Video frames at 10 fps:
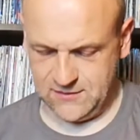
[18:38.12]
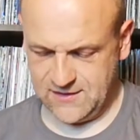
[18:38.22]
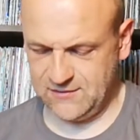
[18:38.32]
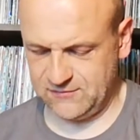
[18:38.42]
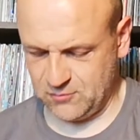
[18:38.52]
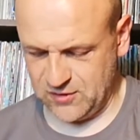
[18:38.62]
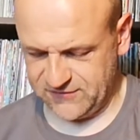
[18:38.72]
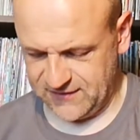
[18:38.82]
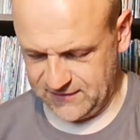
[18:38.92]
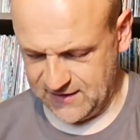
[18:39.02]
That was the worst
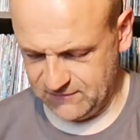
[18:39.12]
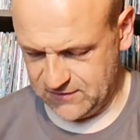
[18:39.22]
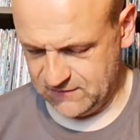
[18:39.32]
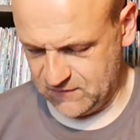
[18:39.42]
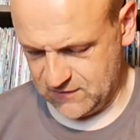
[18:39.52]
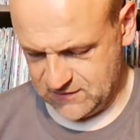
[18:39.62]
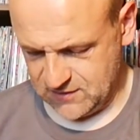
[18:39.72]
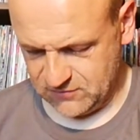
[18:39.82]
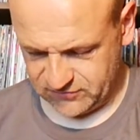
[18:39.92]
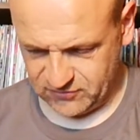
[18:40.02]
thing they ever did, Vertigo,
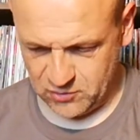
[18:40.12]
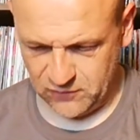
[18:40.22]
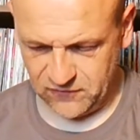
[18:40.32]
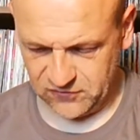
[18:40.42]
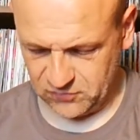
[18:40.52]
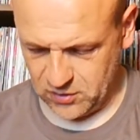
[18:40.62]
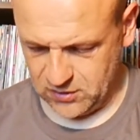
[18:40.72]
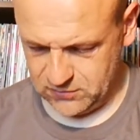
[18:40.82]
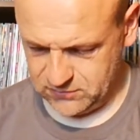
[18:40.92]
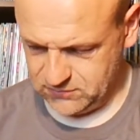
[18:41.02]
was remove the swell.